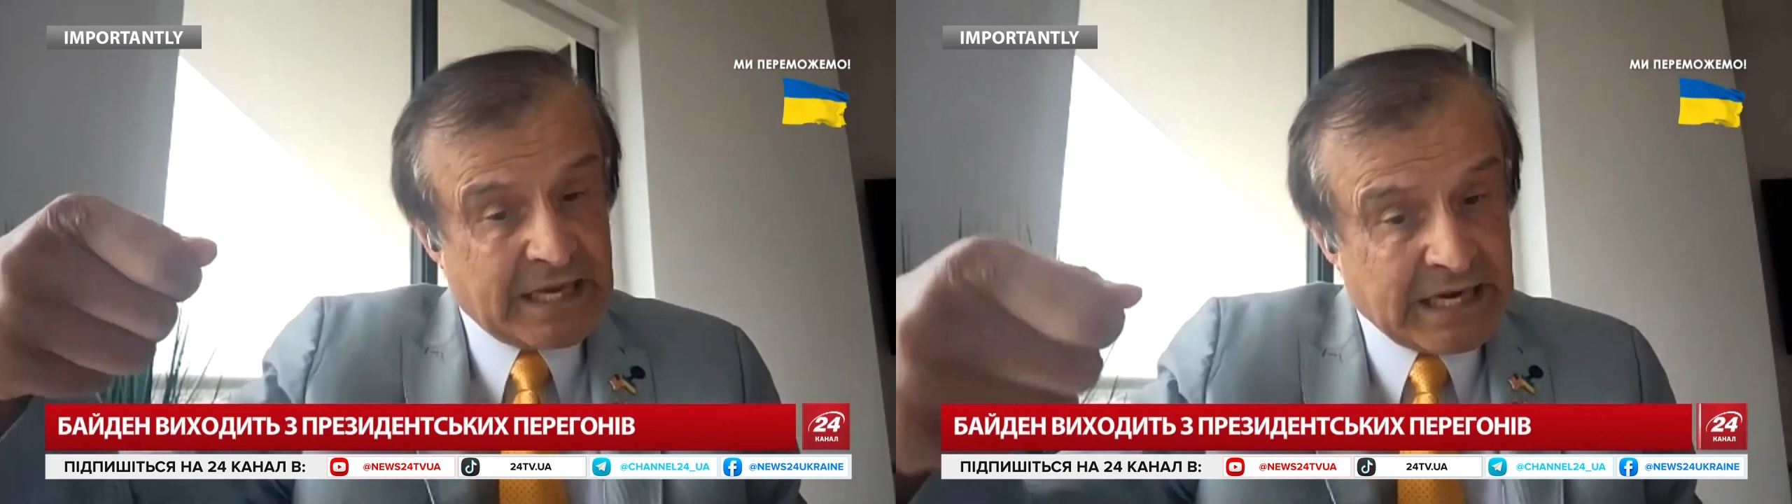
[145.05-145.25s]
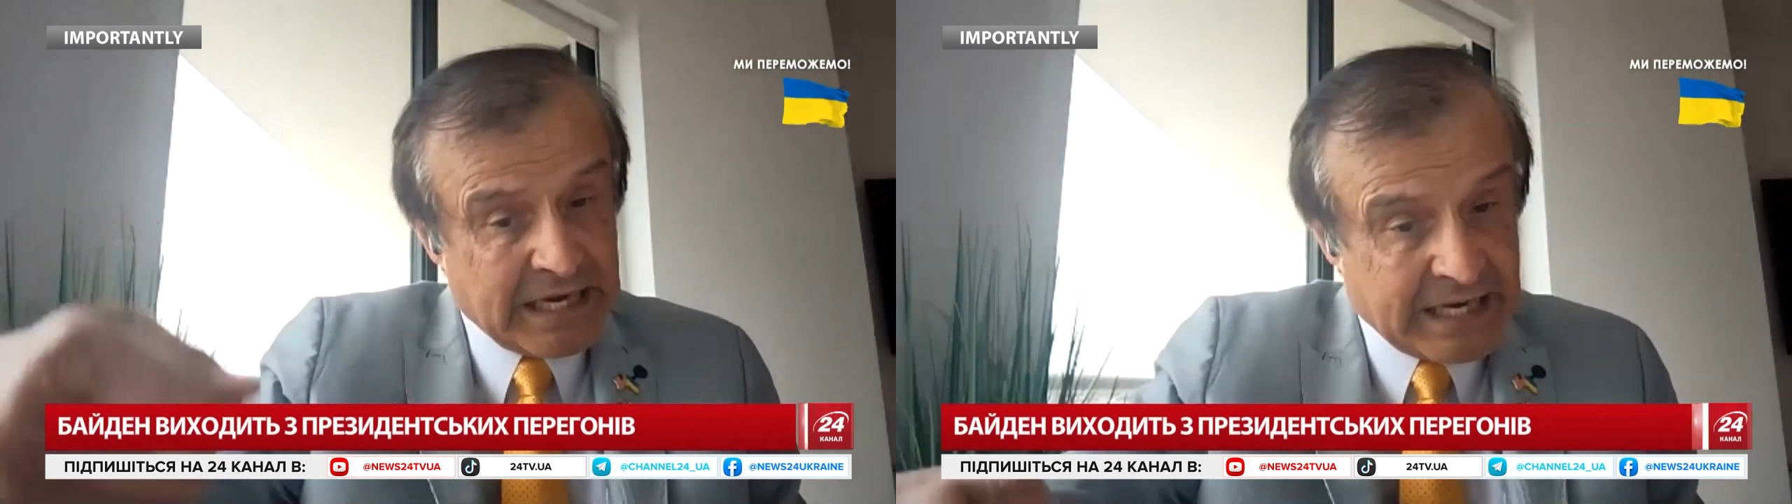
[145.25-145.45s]

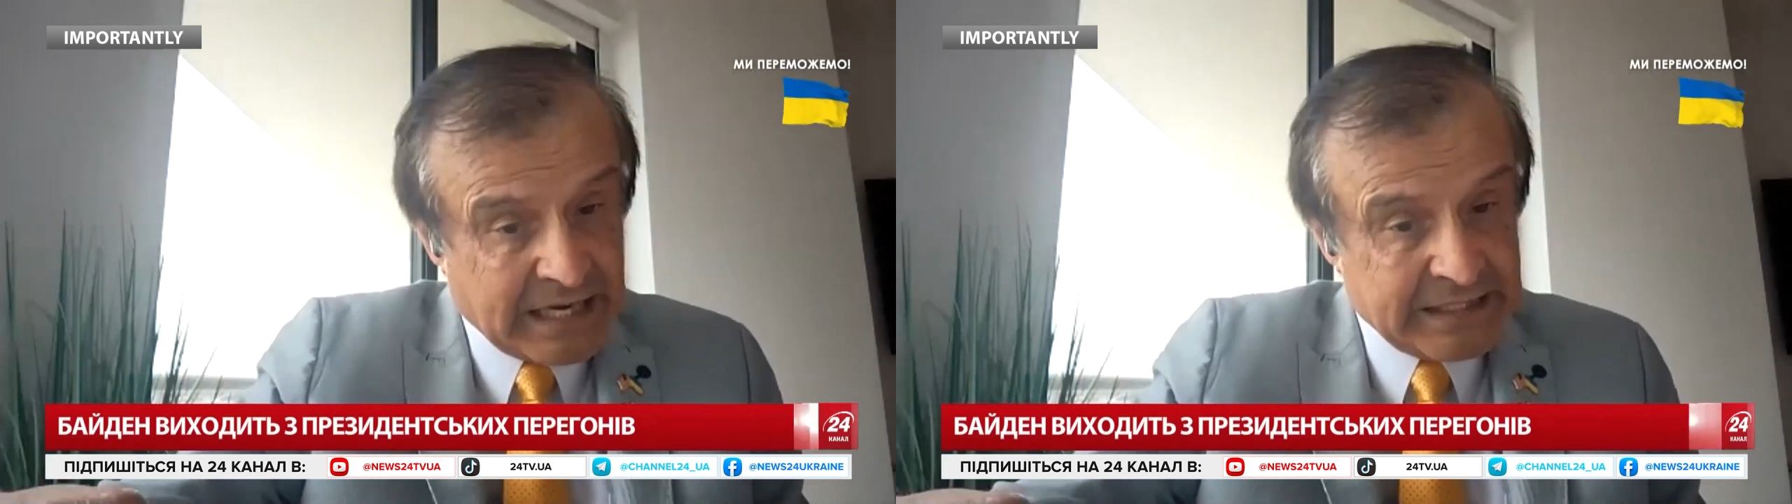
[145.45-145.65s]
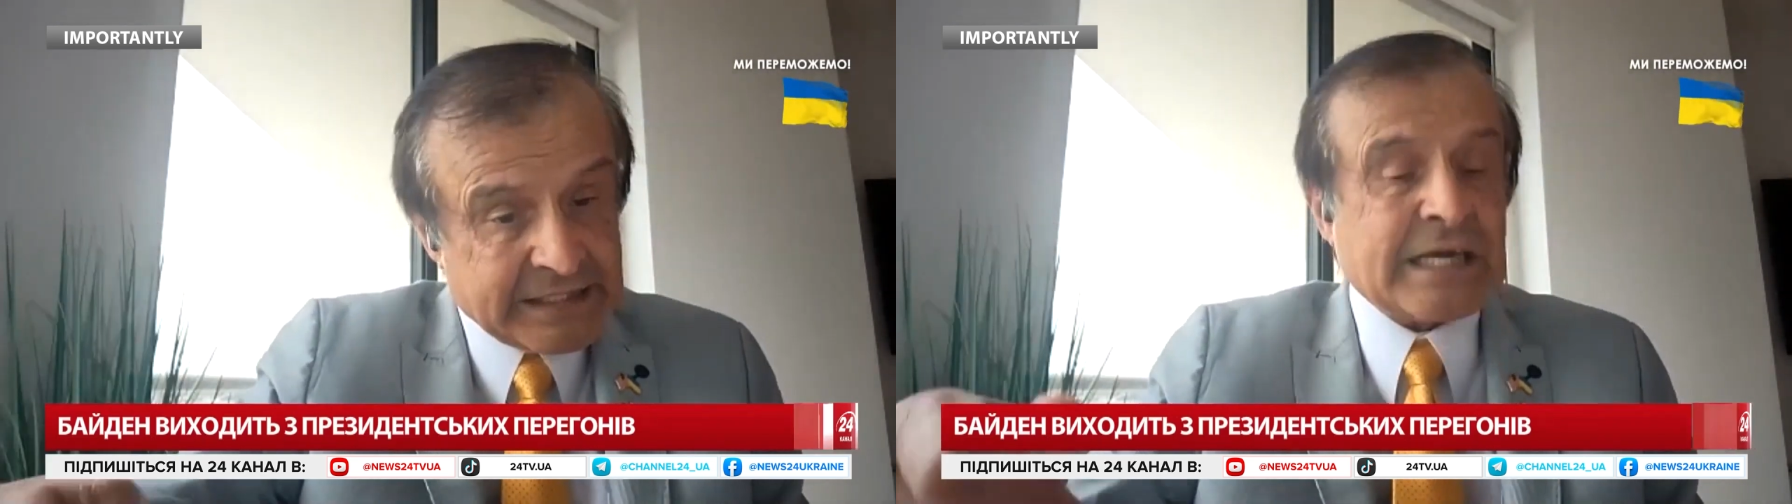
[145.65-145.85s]
of
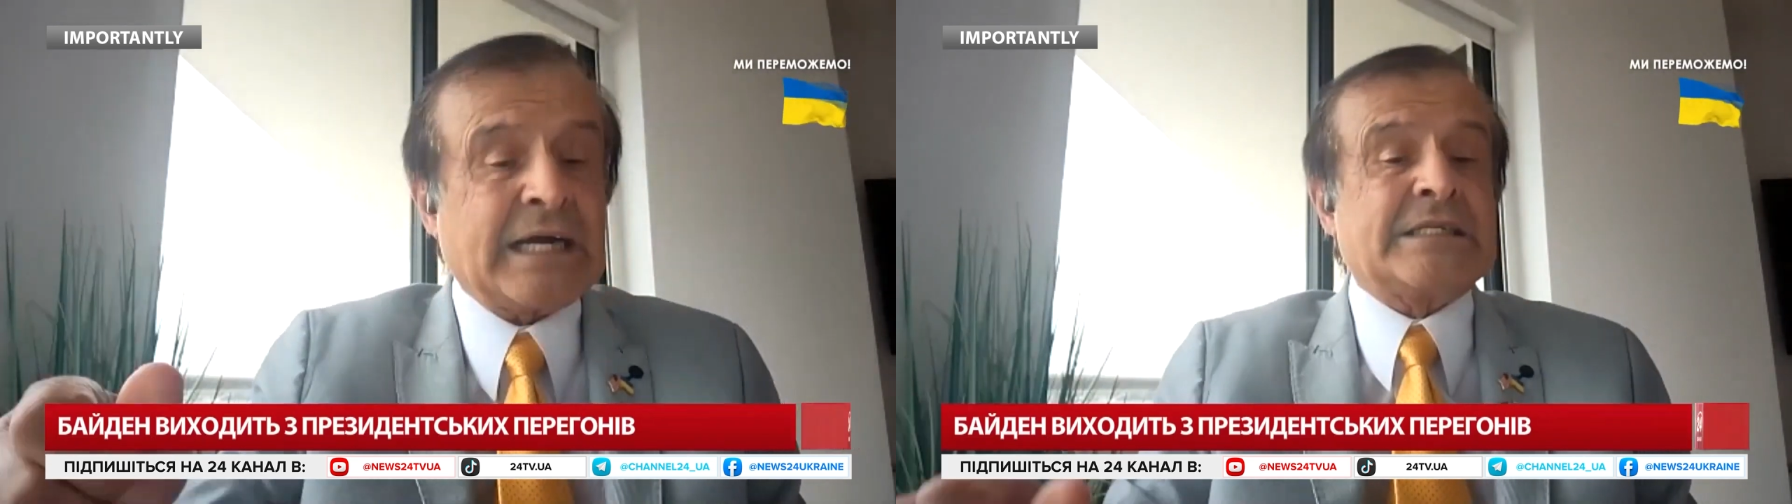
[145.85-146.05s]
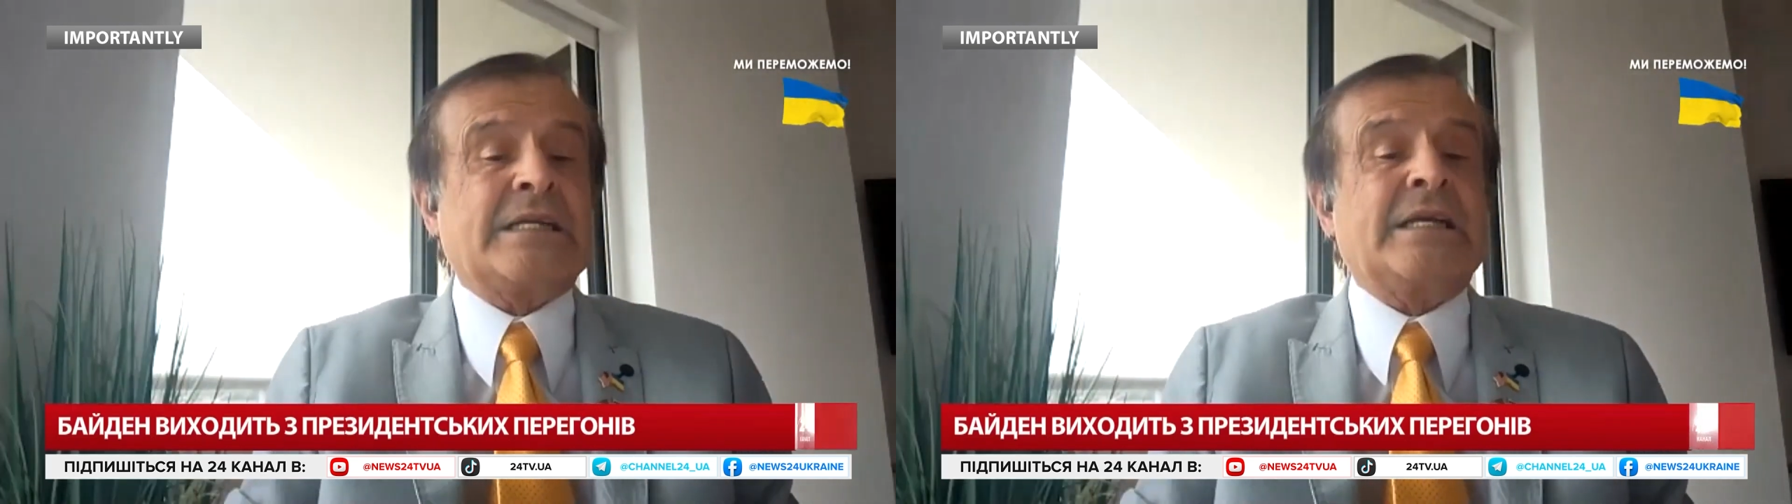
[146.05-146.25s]

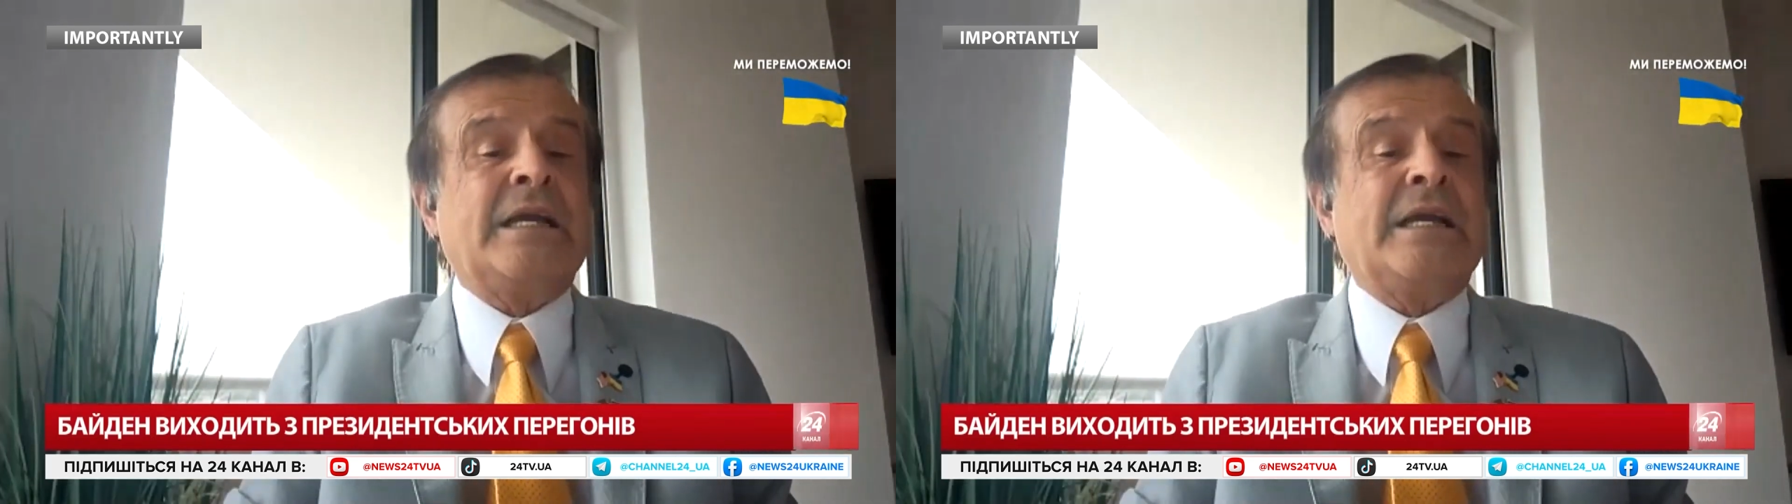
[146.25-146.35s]
legalization.